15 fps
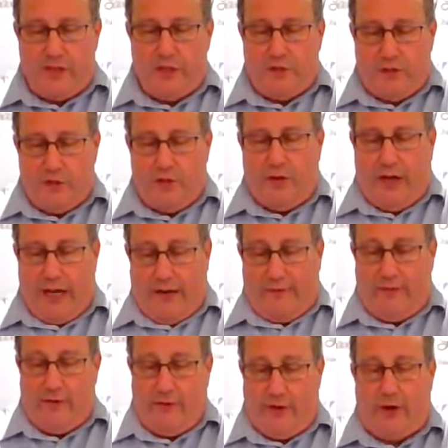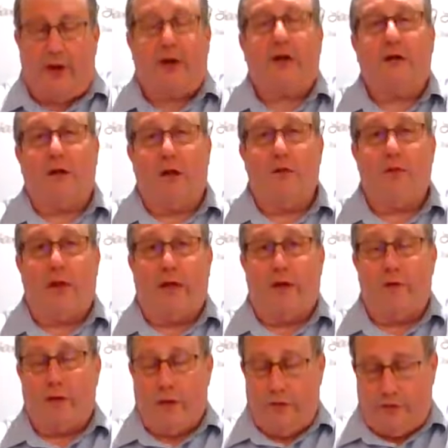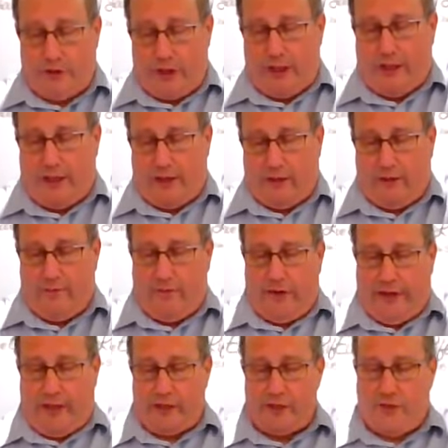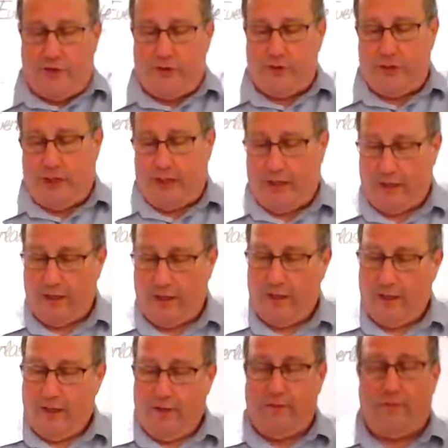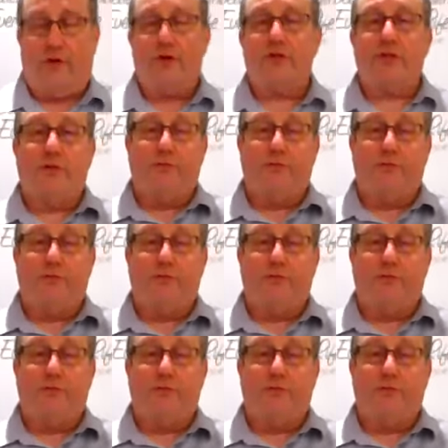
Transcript: included even their clothing. You can check out Leviticus 13, verse